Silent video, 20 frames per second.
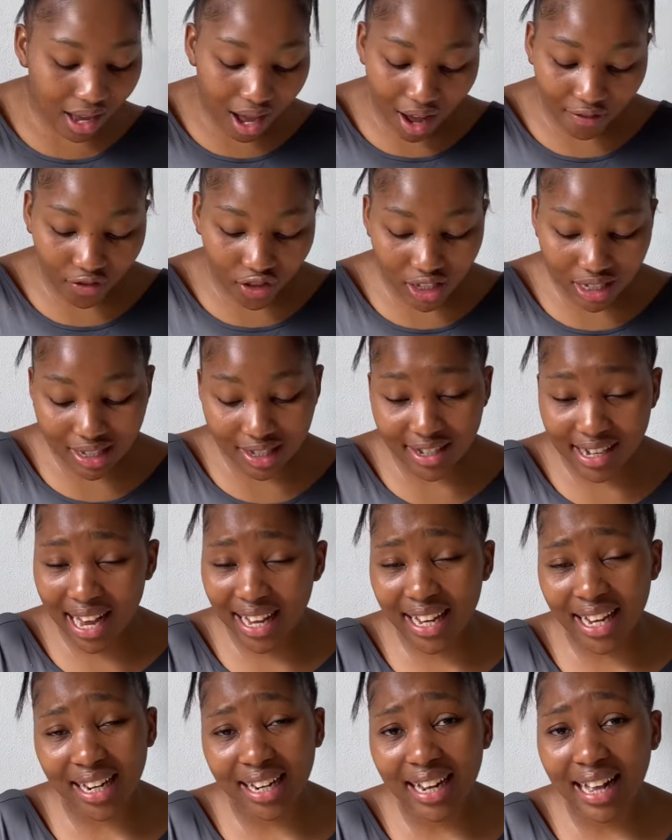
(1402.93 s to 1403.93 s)
of this
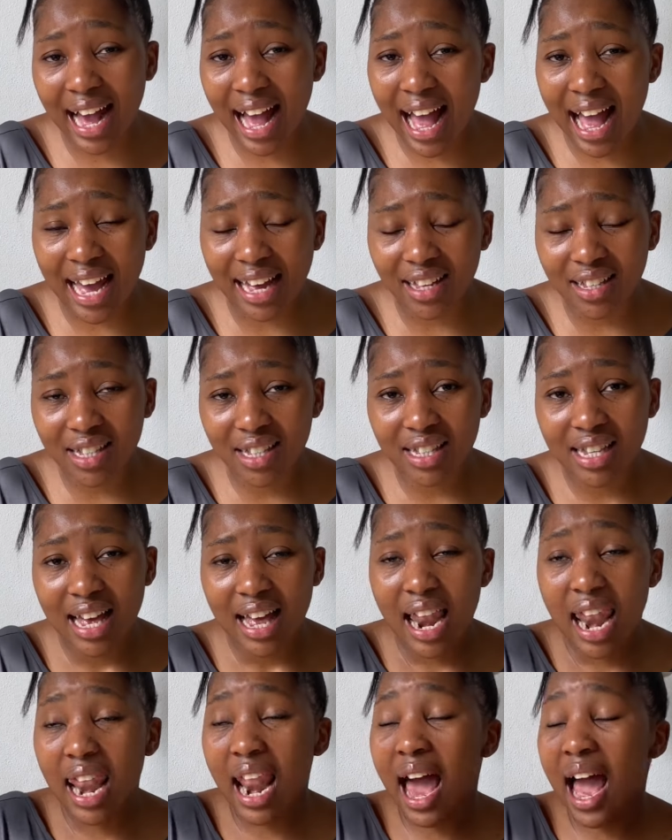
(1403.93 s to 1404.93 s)
jacket guys
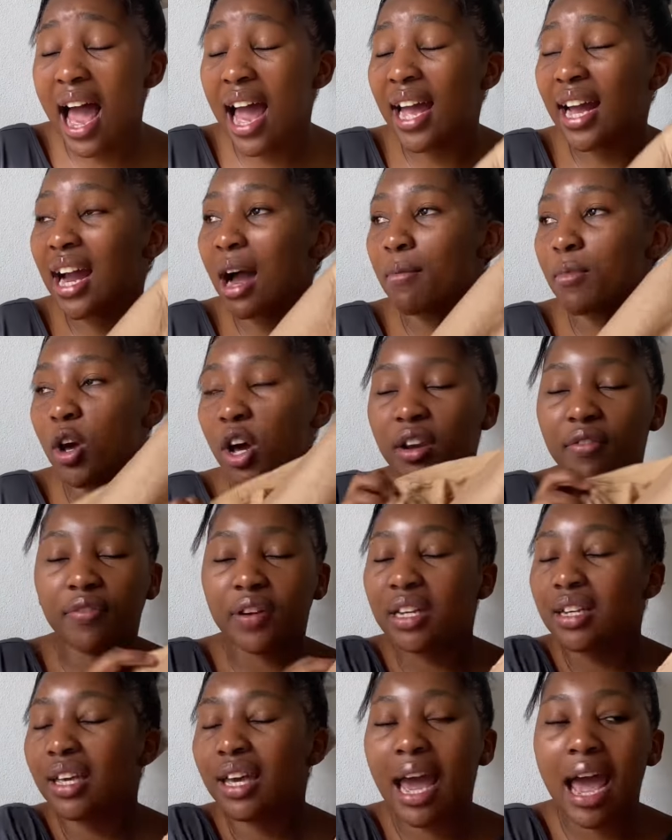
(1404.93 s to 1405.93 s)
like i'm not
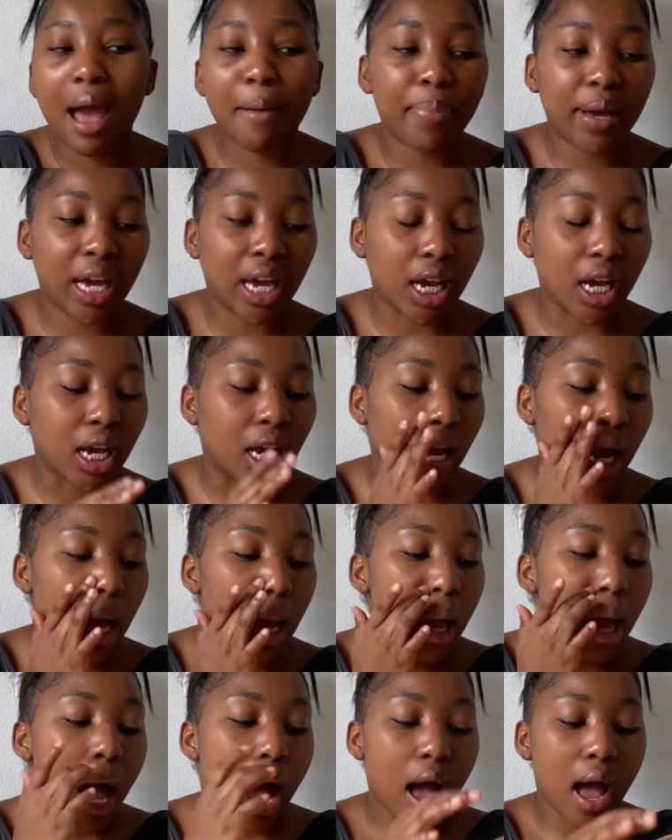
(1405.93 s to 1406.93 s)
even capping
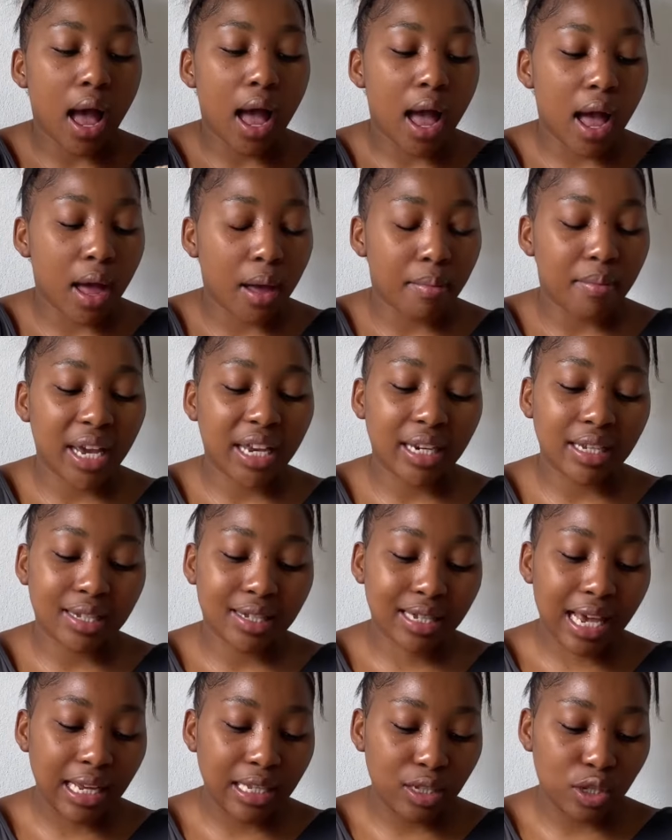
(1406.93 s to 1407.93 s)
um it is said